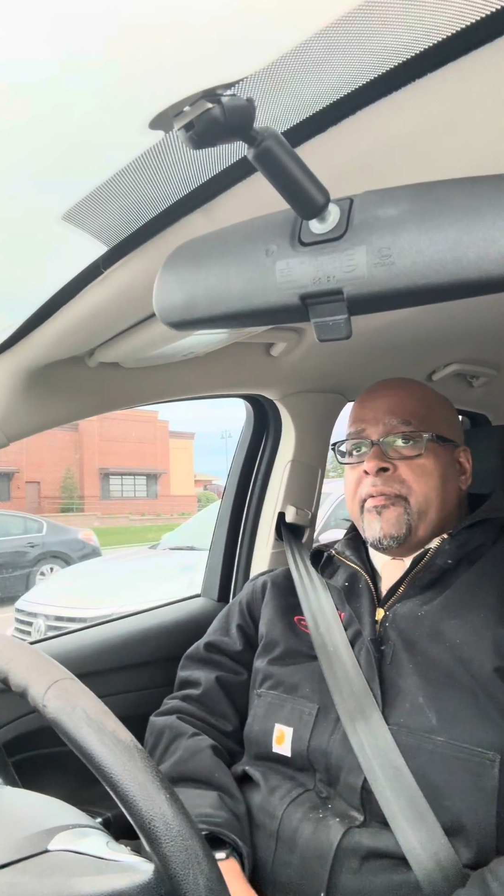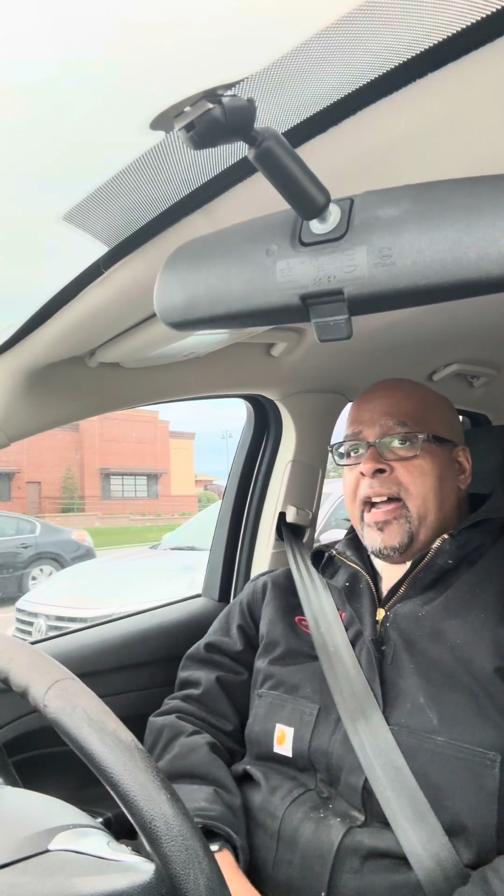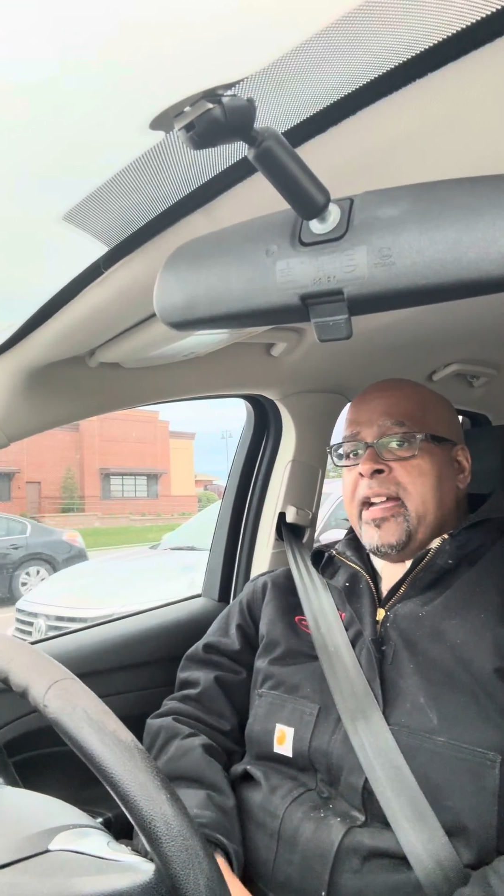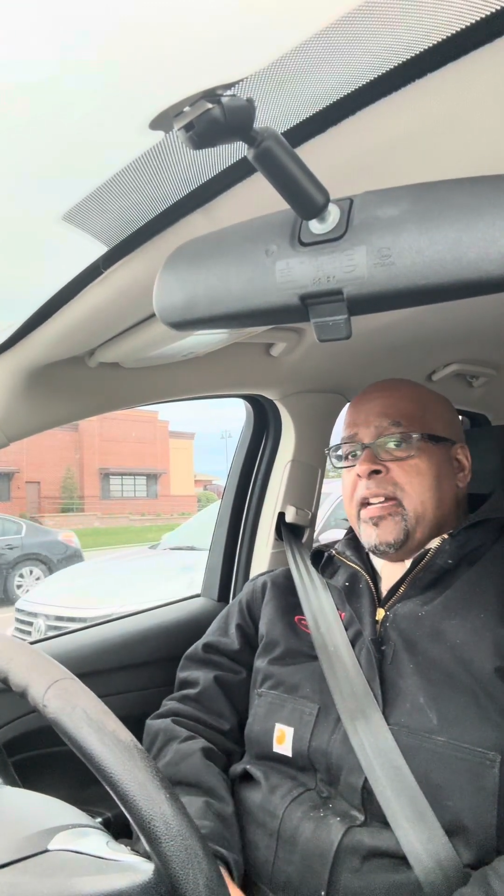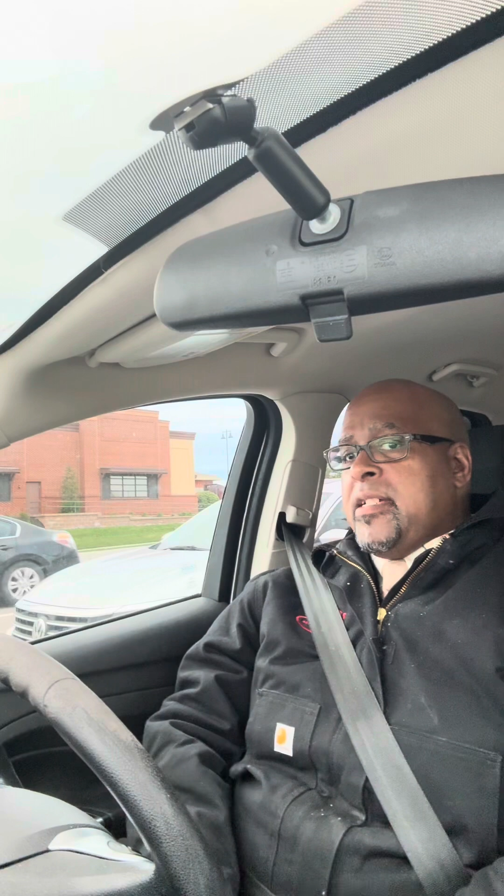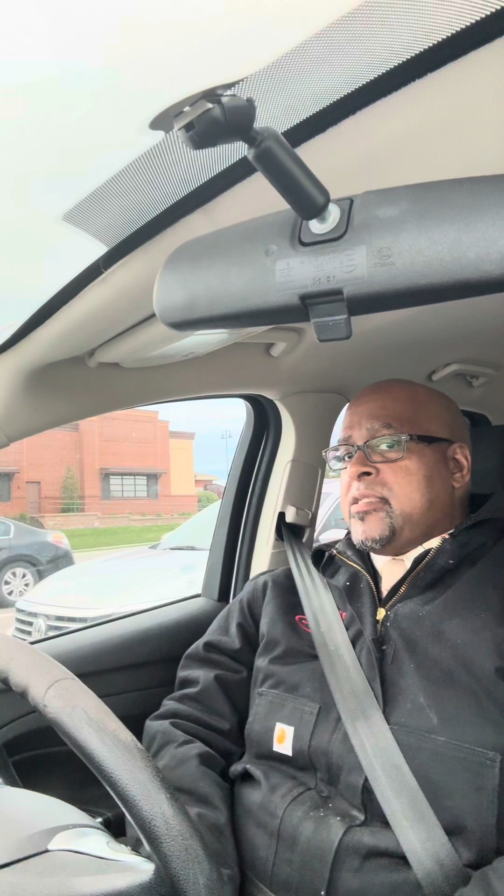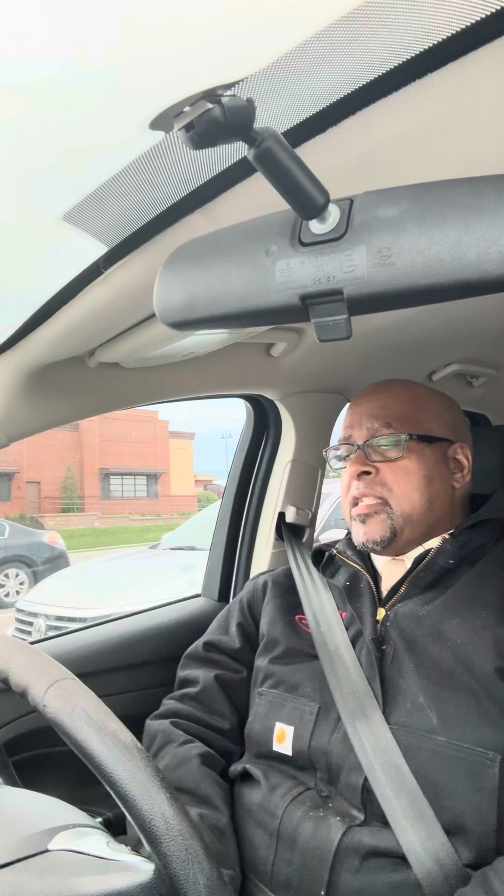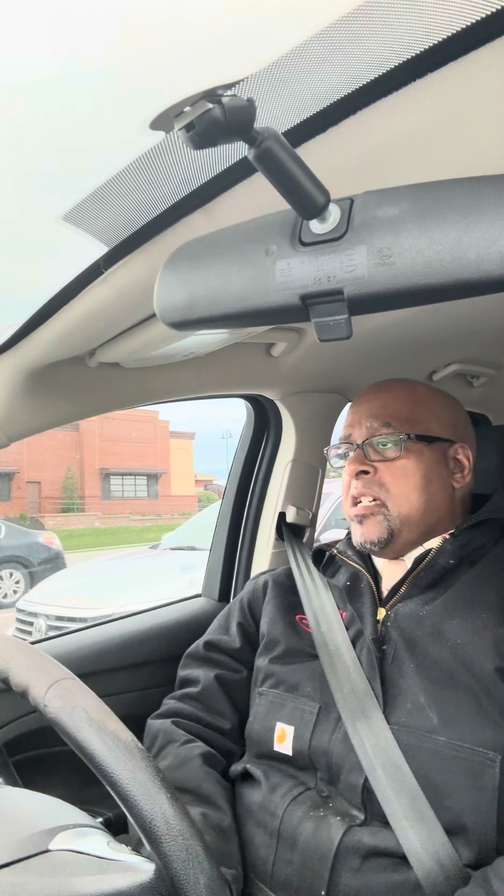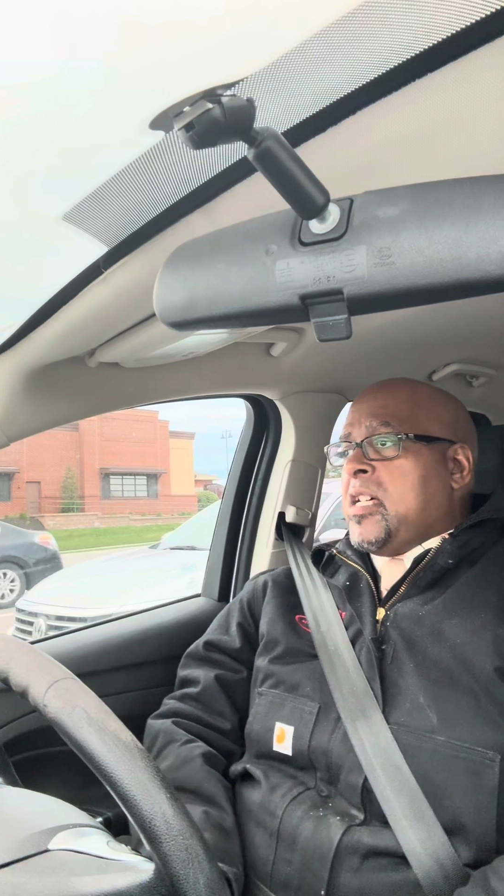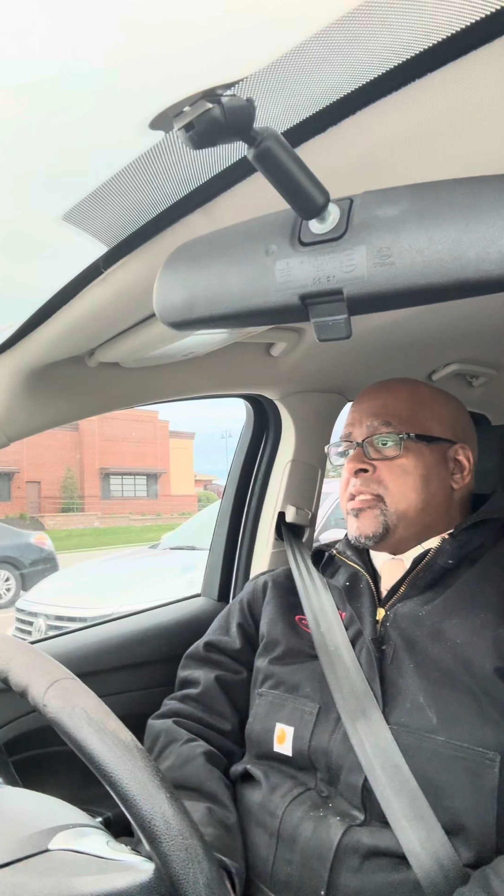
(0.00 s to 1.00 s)
I
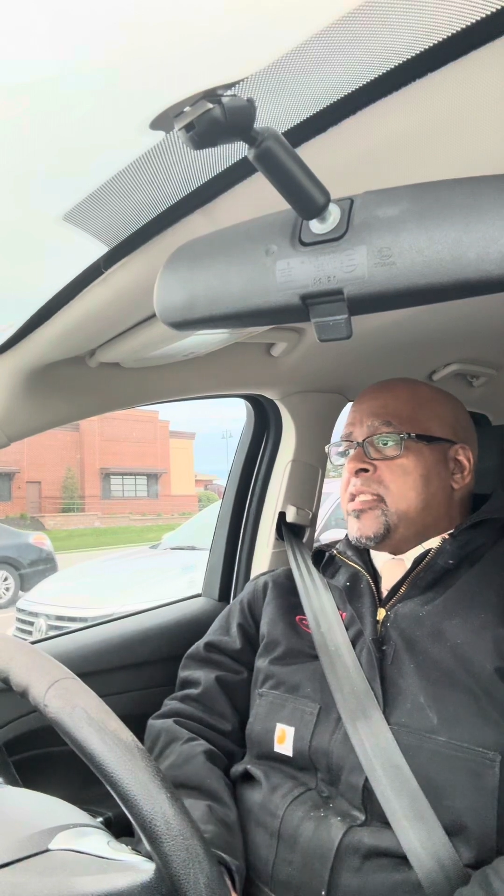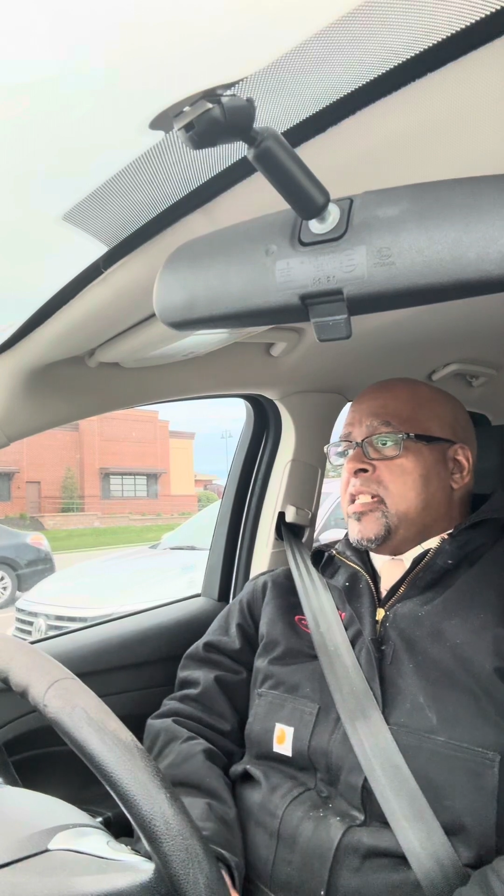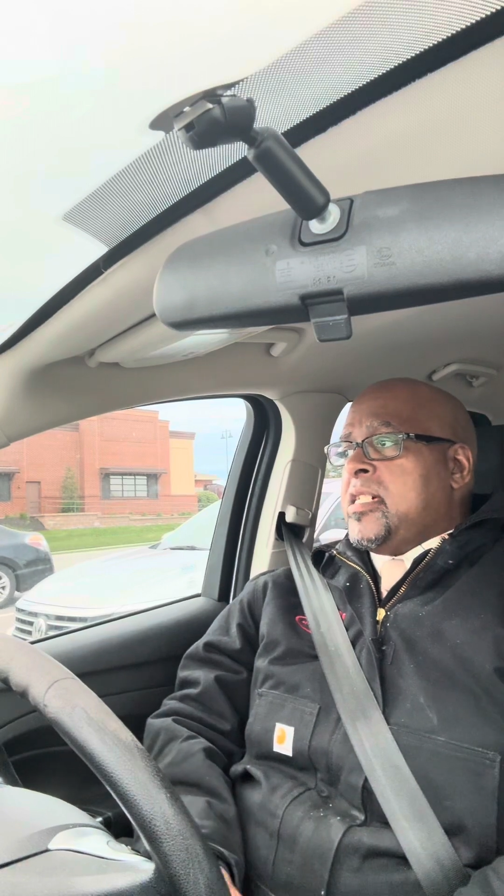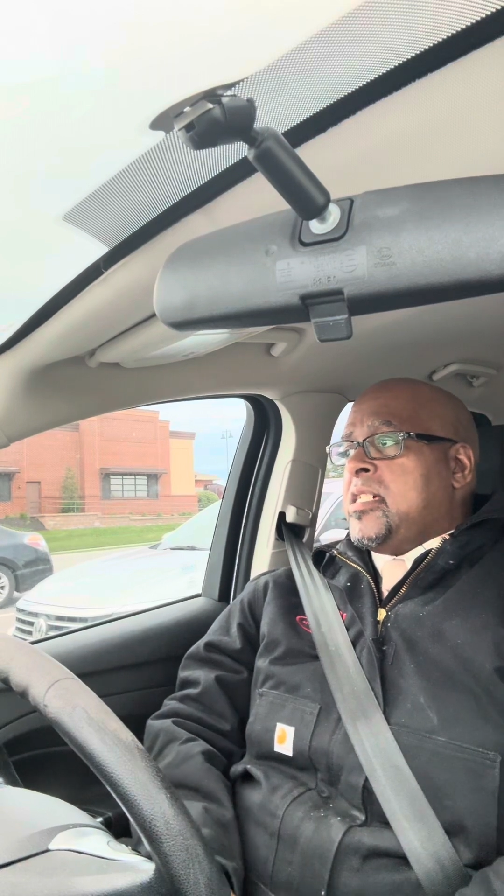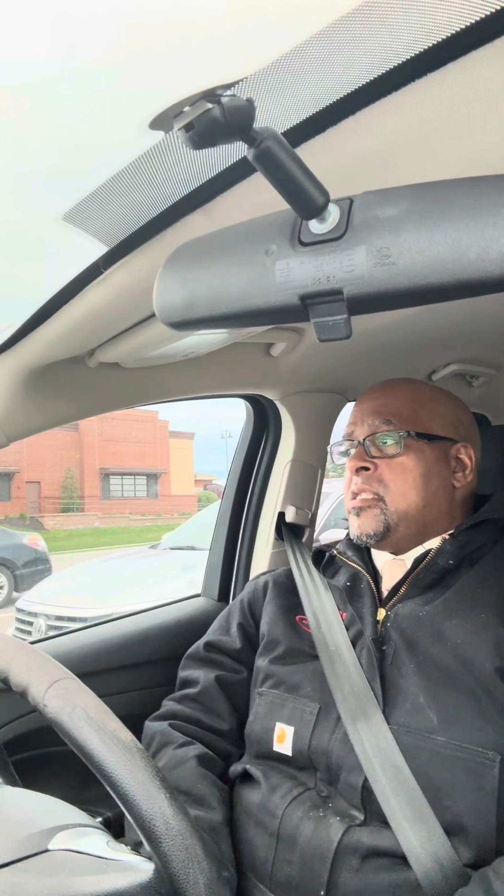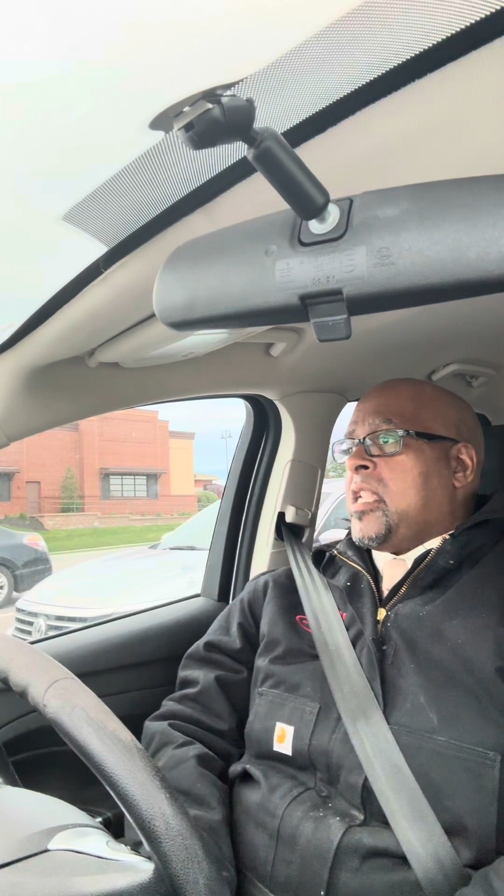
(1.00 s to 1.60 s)
did